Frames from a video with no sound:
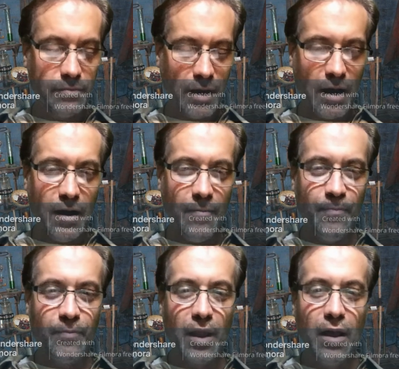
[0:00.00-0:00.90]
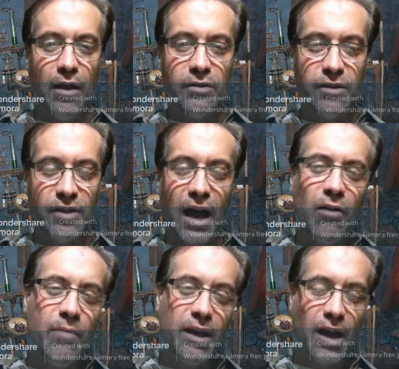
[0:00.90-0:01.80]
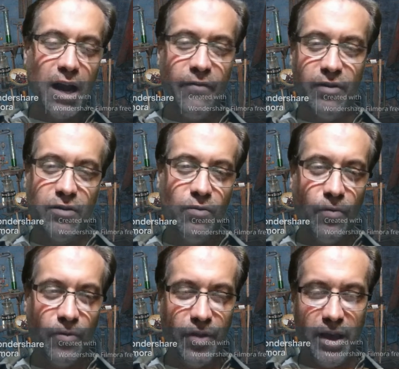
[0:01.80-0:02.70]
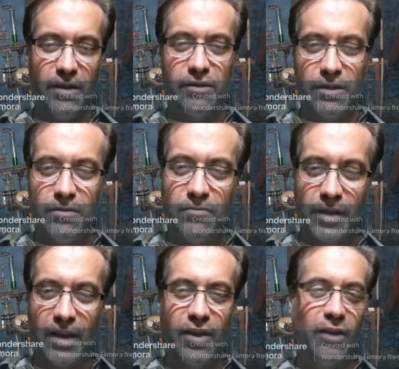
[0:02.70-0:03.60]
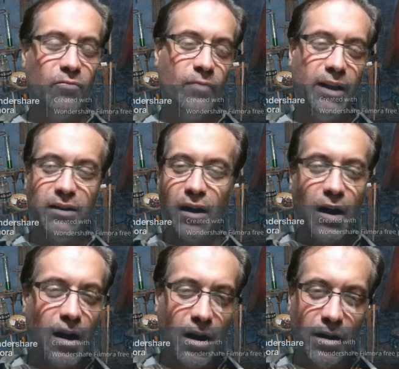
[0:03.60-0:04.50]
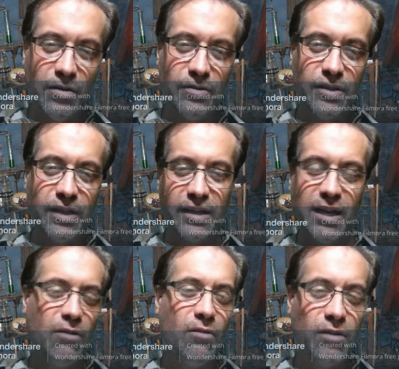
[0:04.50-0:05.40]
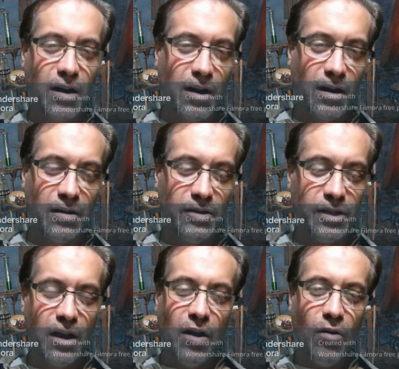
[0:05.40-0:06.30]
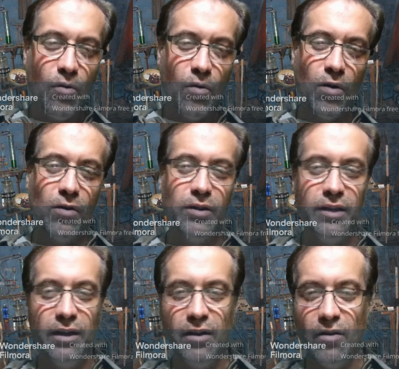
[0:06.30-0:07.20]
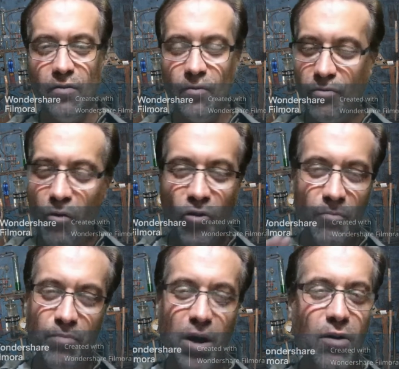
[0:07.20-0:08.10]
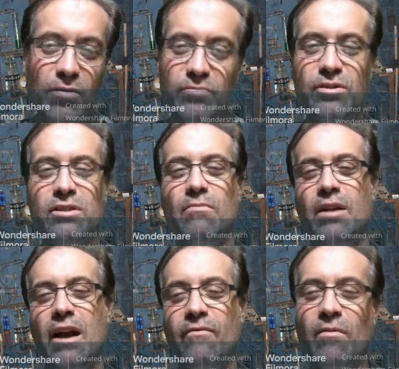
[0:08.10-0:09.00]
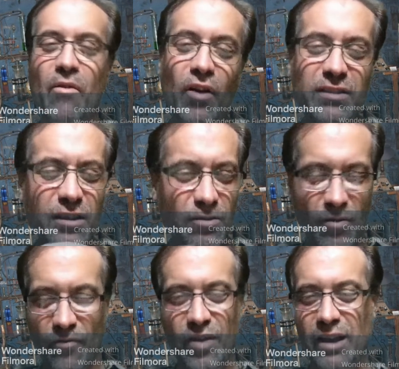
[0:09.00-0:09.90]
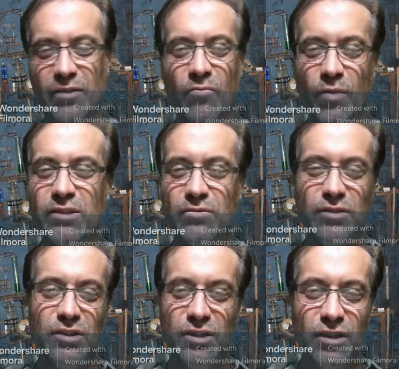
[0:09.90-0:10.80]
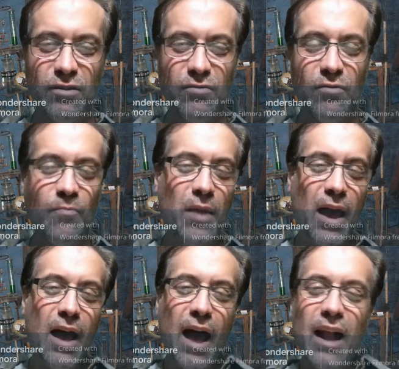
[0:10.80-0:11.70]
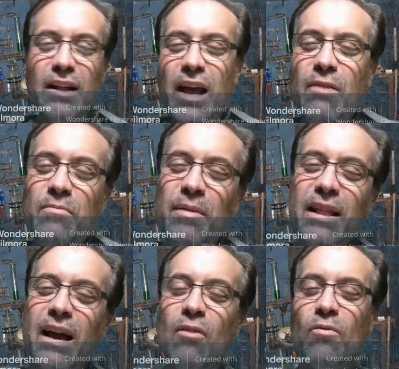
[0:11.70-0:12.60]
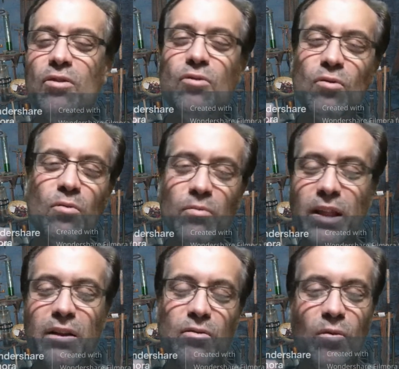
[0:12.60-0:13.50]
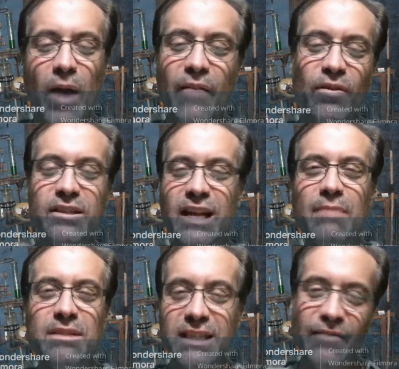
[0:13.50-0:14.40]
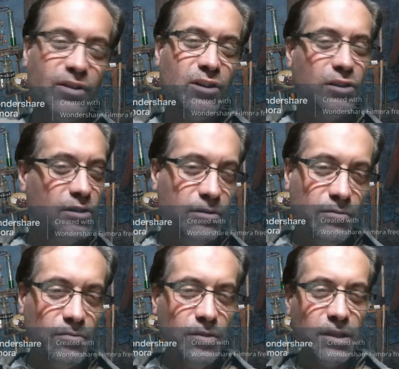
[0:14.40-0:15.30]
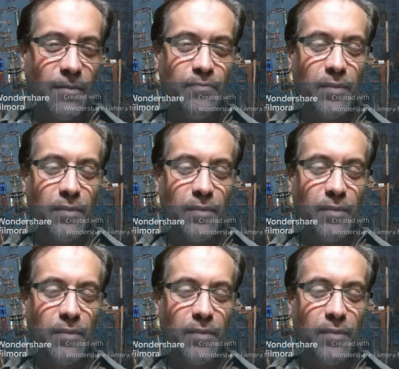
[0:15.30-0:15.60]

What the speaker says: So that would be kind of a cool thing too. Like they could read cards, like tarot cards, or throw the bones or whatever. I mean, that's the sort of thing that wizards do, and it would be like a really cool way for DMs to give clues